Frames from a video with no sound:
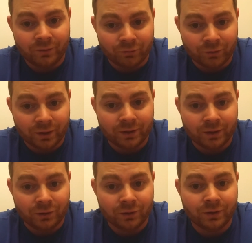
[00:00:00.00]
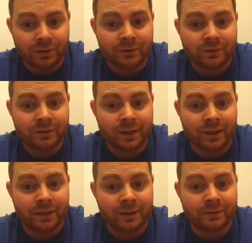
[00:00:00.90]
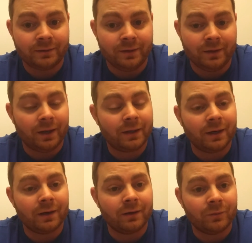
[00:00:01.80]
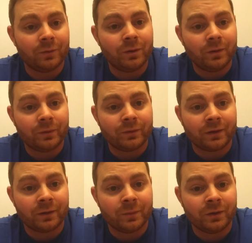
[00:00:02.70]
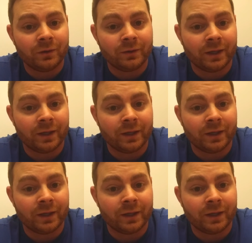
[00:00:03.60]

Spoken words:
really good at not caring what people think about you.